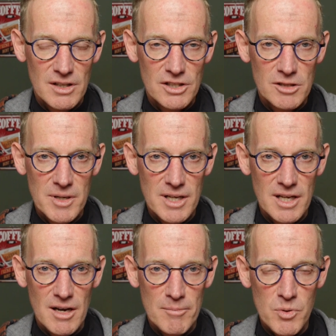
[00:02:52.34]
to
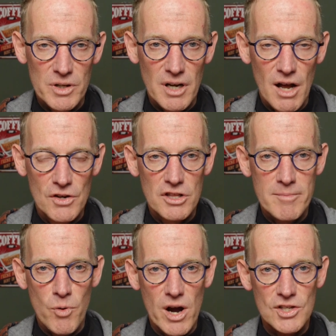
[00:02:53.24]
be put under the
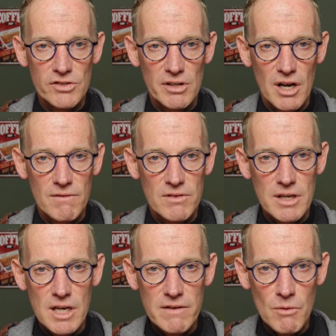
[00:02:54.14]
pressure of
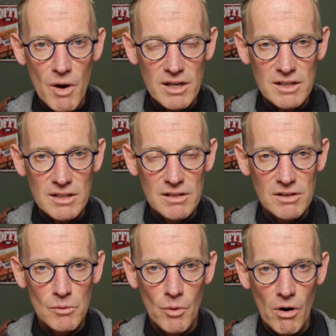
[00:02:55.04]
the evil one,
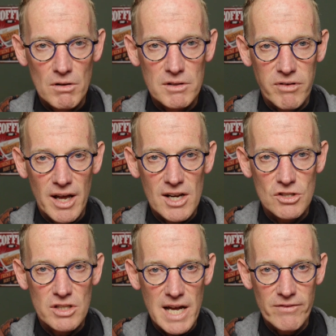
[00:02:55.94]
the world, the flesh,
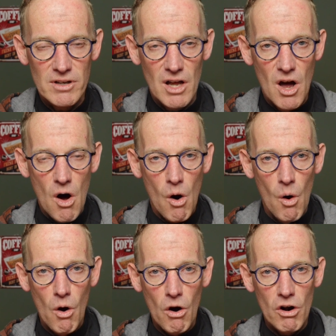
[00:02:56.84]
the devil,
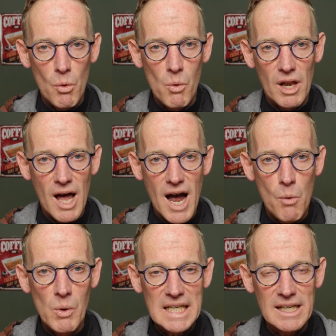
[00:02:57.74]
or will I
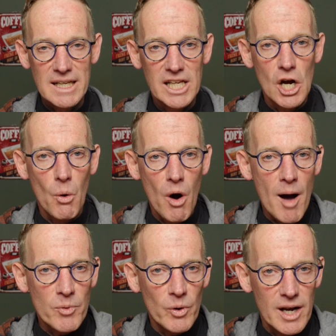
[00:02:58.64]
willingly
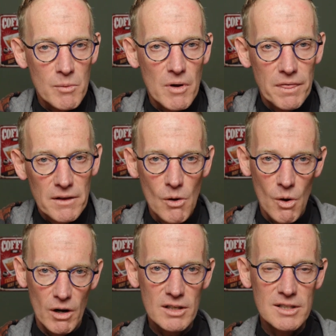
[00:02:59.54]
cooperate with the
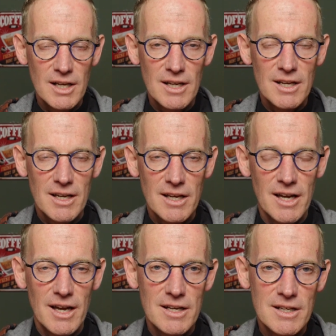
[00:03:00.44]
Lord,
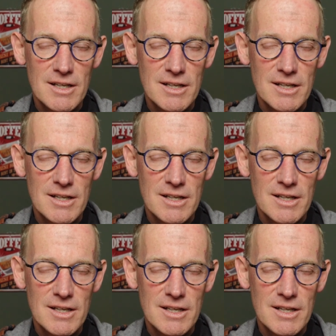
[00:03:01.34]
again,